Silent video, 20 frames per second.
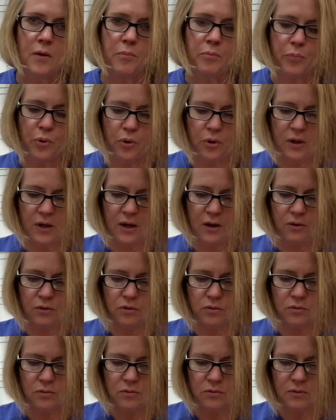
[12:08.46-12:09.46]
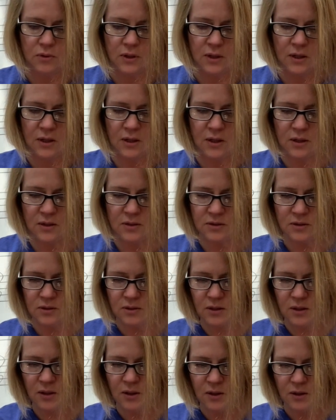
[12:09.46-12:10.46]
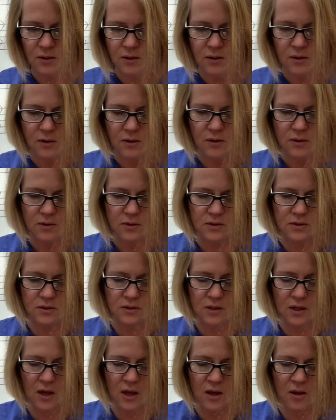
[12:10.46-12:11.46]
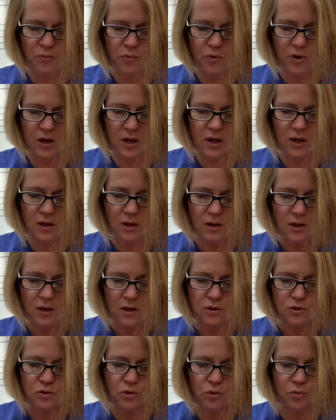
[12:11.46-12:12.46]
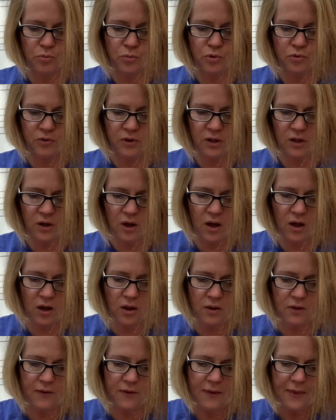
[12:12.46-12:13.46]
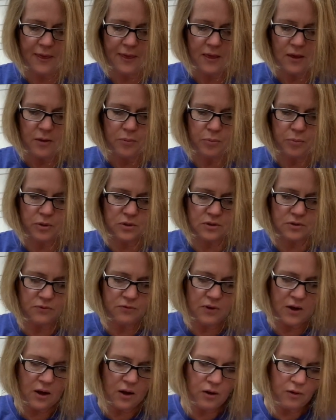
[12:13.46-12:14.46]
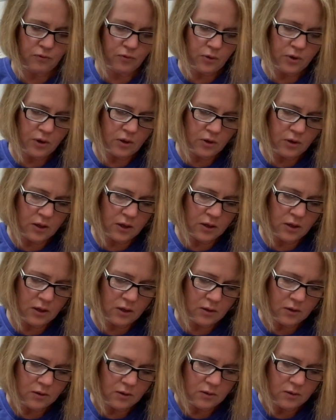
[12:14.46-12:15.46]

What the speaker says: Pull it out easily, same way. Don't move it at all. Put some valve oil on it.